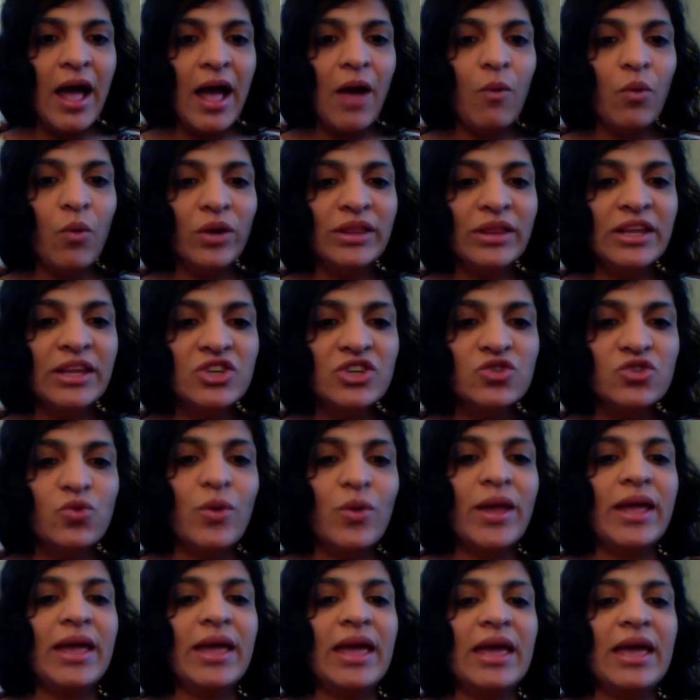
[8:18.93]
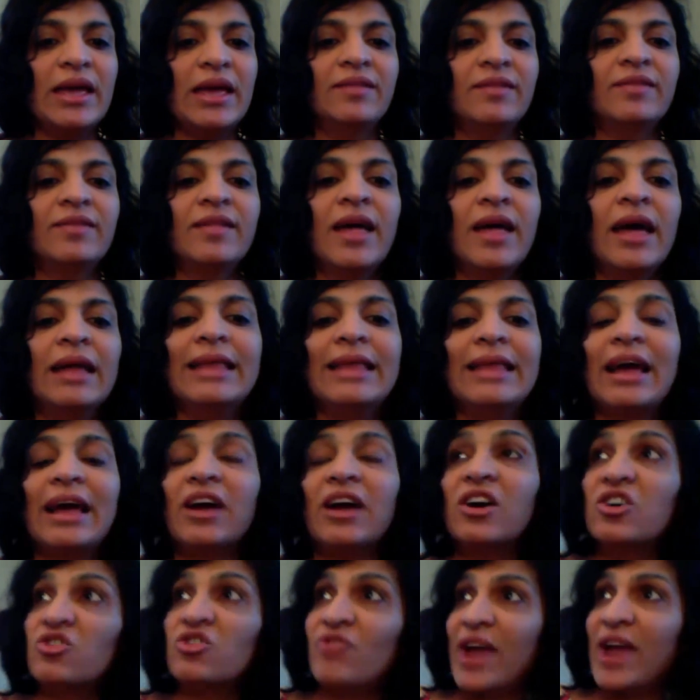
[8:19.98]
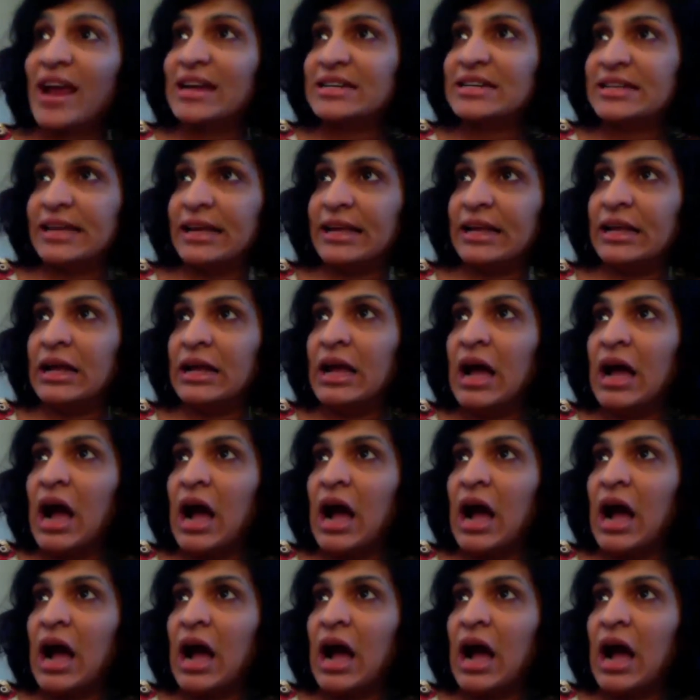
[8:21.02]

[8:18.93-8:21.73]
What they're doing is they're correcting